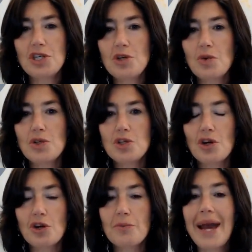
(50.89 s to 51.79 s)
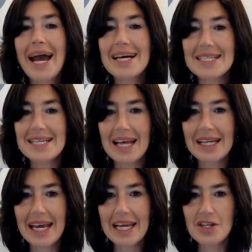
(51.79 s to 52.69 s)
to you the term asset
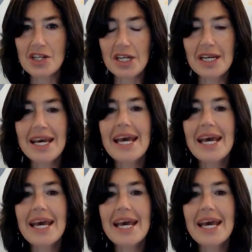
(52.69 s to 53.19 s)
allocation,